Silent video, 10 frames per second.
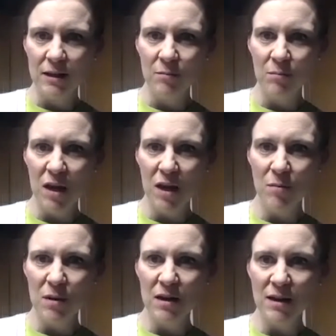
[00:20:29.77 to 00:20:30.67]

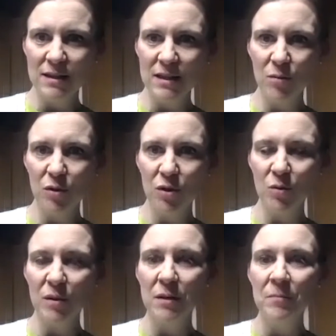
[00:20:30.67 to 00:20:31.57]
maybe not see the blue,
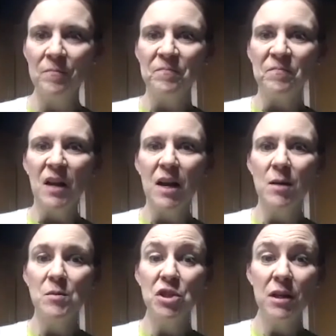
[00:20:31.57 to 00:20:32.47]
but
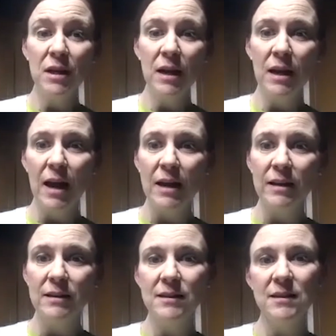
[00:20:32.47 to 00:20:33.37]
she
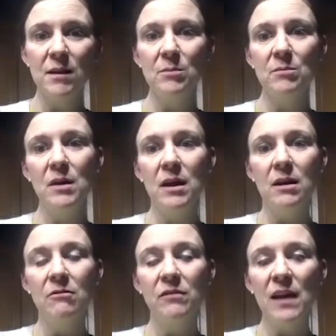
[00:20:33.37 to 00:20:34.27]
added some
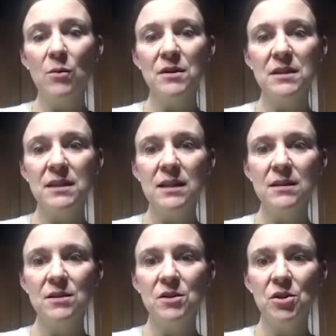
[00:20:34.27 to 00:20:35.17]
flower
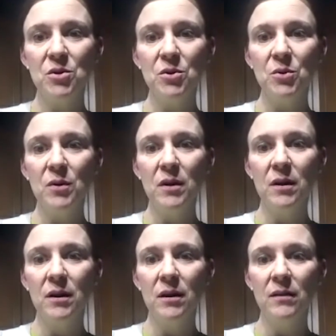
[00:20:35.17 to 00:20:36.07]
seeds to
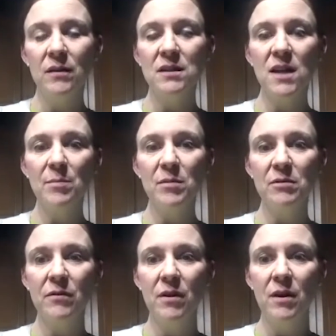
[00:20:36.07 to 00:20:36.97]
the top
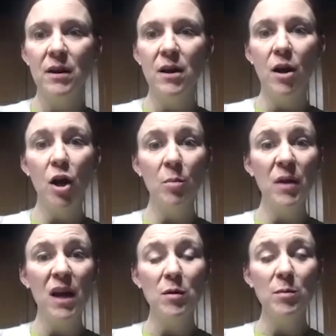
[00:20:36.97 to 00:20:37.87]
of her
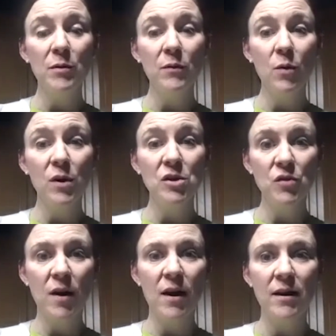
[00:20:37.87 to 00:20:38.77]
paper before it
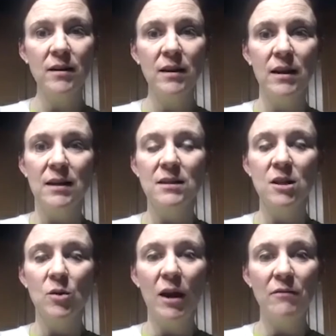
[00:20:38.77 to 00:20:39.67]
dried.
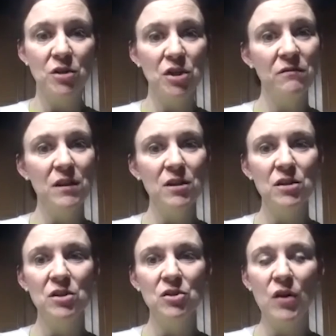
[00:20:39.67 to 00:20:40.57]
So after she
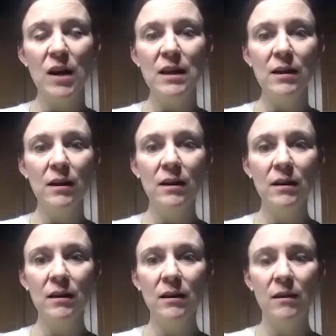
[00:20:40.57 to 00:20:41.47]
finished draining
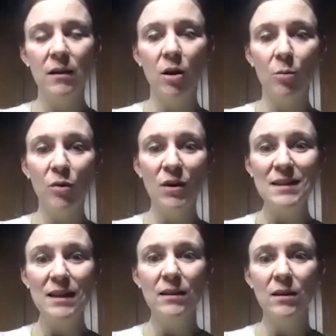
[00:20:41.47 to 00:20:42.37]
or
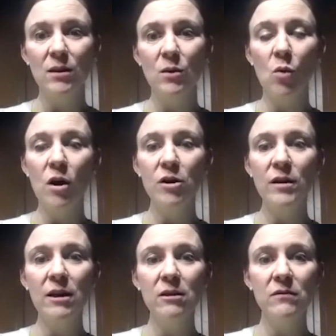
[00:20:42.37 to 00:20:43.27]
pressing the water
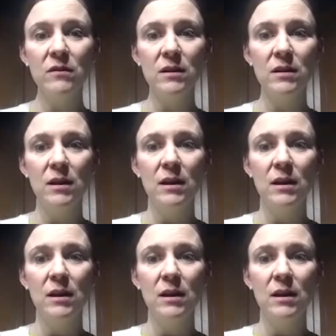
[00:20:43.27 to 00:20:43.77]
out of the